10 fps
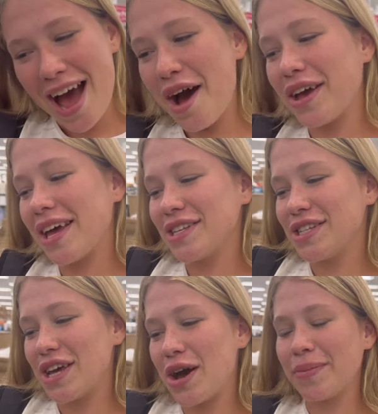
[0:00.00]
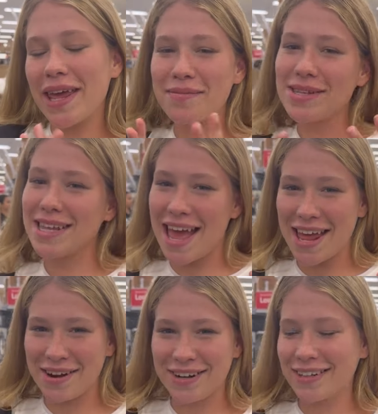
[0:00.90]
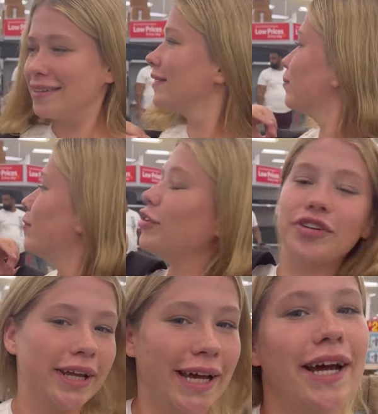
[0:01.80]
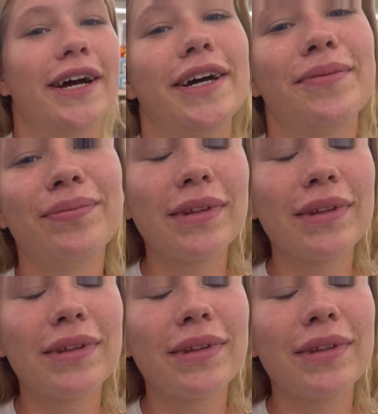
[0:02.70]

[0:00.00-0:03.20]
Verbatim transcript: okay, so my name is Anna Maria.